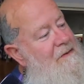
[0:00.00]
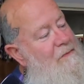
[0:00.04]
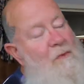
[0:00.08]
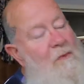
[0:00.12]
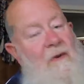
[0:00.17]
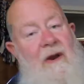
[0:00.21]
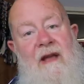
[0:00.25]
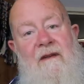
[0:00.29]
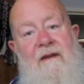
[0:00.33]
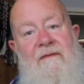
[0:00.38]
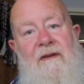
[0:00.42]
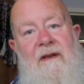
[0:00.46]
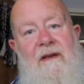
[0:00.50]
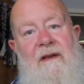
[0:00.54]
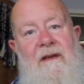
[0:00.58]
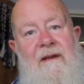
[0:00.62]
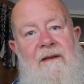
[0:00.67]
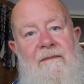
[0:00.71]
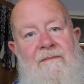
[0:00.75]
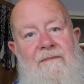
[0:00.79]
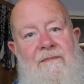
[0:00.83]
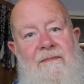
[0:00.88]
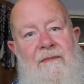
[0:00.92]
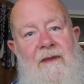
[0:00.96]
whatever,
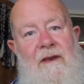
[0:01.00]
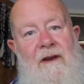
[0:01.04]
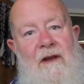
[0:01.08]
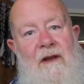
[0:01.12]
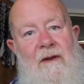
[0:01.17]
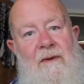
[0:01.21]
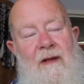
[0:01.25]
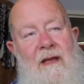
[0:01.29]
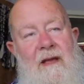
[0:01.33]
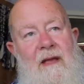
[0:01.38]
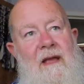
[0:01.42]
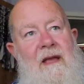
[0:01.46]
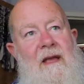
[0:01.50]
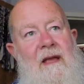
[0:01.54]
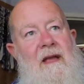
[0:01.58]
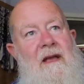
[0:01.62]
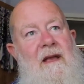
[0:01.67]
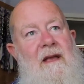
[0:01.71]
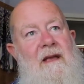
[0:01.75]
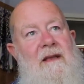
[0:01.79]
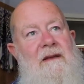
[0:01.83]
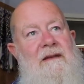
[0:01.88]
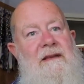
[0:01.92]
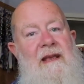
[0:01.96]

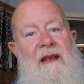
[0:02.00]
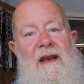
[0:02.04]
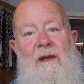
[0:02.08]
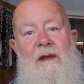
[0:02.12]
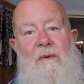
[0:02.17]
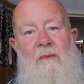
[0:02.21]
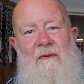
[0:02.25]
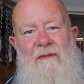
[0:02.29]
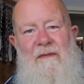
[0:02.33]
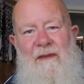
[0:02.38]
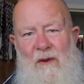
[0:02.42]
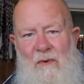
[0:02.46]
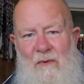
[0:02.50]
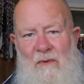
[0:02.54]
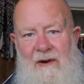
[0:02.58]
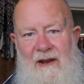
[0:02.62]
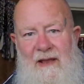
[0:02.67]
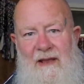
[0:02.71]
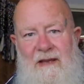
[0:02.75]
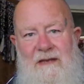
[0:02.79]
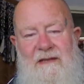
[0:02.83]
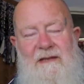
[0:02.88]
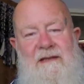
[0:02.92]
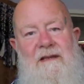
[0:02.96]
dealing with
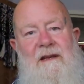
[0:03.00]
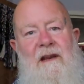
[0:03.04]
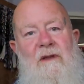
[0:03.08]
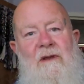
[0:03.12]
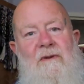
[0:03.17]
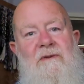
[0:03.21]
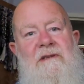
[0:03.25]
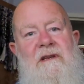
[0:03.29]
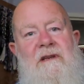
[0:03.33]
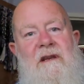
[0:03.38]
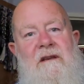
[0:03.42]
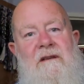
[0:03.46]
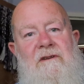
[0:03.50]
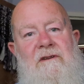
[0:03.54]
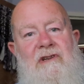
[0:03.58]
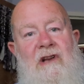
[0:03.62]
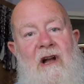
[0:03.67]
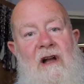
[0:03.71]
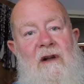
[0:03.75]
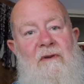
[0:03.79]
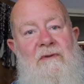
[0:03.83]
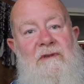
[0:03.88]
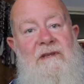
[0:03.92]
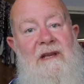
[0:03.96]
illness, losing a
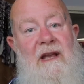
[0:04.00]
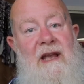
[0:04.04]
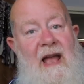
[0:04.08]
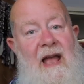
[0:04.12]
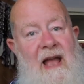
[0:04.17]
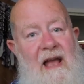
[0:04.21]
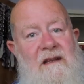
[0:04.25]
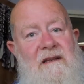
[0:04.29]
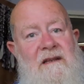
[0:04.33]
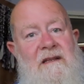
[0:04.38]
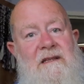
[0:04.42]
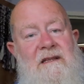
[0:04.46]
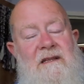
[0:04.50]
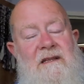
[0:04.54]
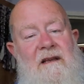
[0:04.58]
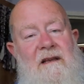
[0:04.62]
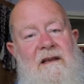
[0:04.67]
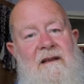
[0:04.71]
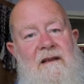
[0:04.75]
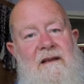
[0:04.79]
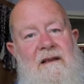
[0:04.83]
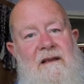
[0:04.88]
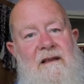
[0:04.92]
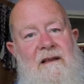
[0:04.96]
child to
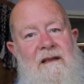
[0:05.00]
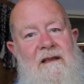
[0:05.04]
cancer.